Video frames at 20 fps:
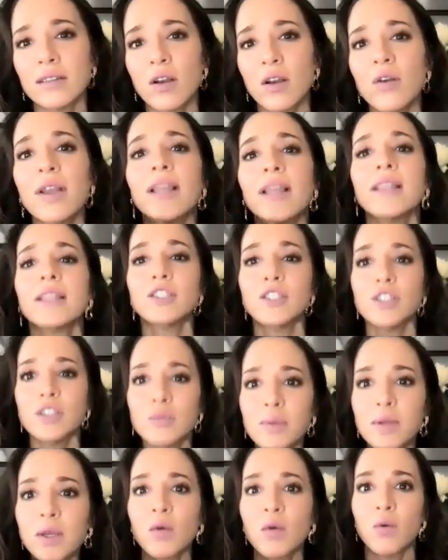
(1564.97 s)
okay, let's
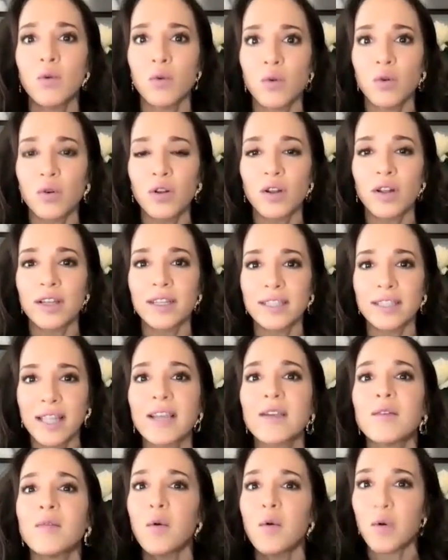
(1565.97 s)
just be cool, and
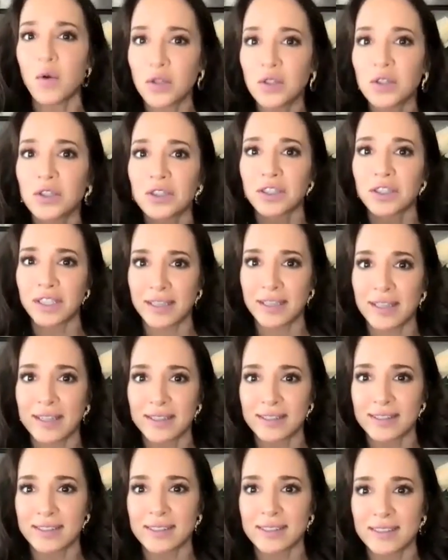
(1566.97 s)
like, we're all learning
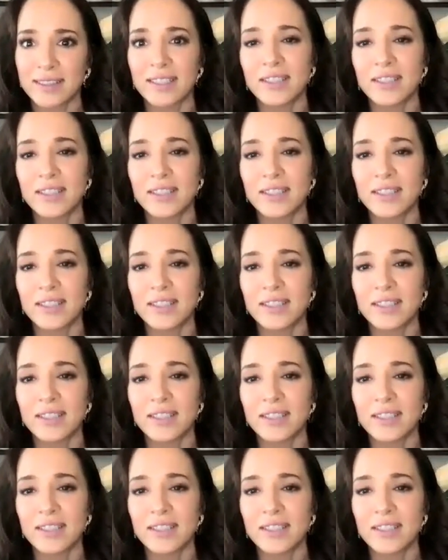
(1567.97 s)
this,